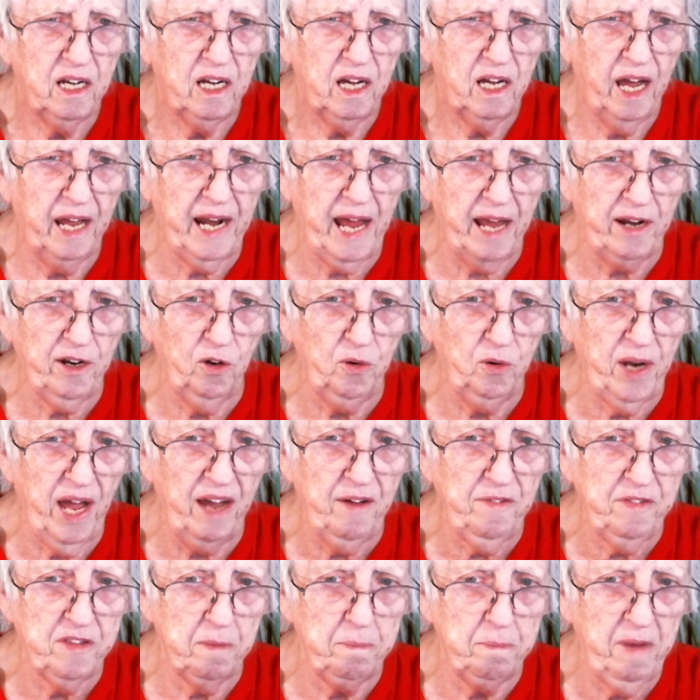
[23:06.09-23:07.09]
and I don't
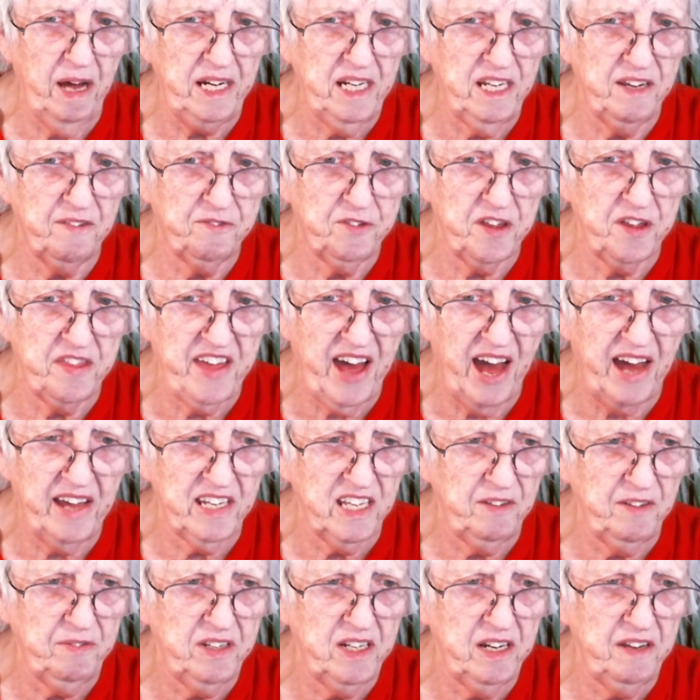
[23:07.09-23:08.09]
have the money for that,
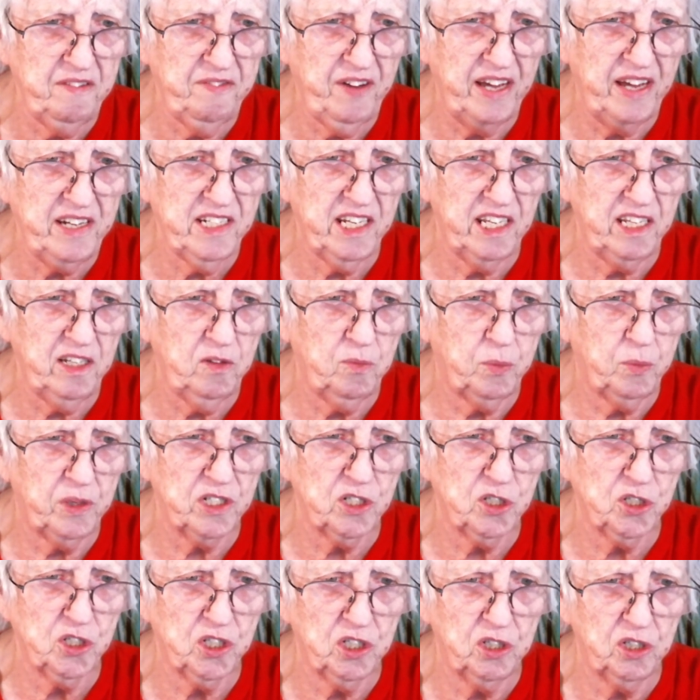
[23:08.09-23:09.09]
even if I did
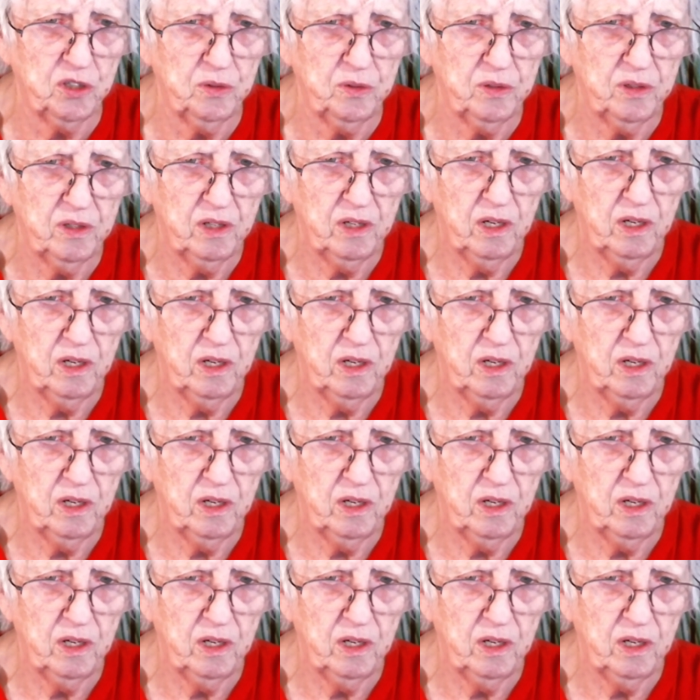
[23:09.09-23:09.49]
wish to.